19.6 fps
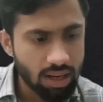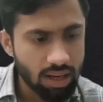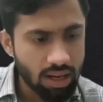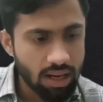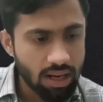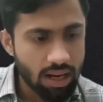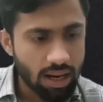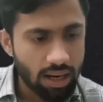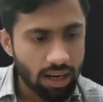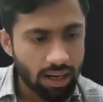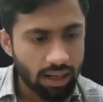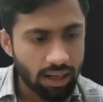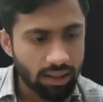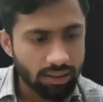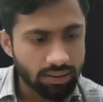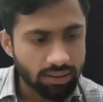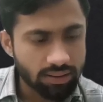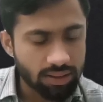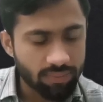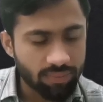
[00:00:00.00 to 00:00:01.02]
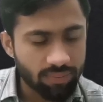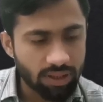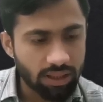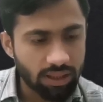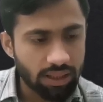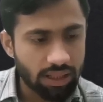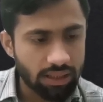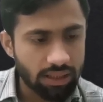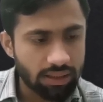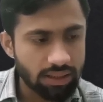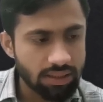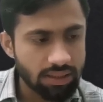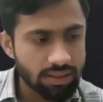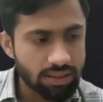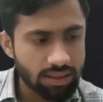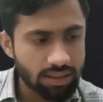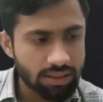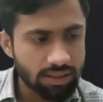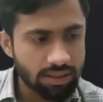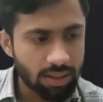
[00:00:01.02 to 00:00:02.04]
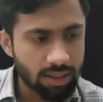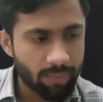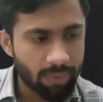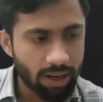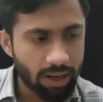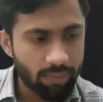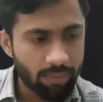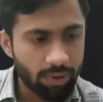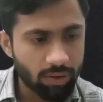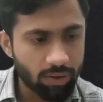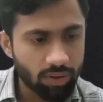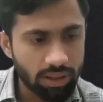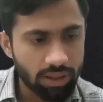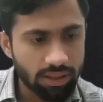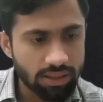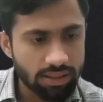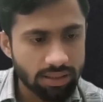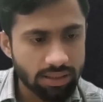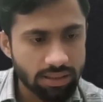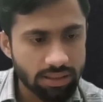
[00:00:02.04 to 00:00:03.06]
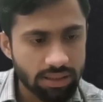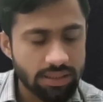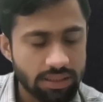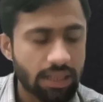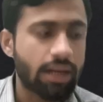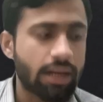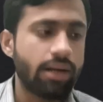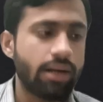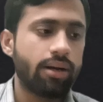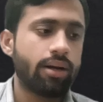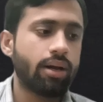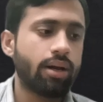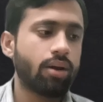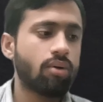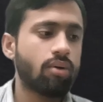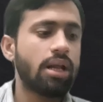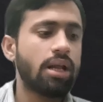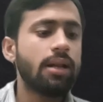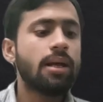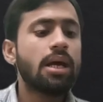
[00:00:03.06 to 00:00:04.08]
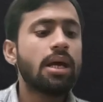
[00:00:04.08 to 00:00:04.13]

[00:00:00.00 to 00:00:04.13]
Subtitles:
and something like this. This is the primary coil, this is the secondary coil.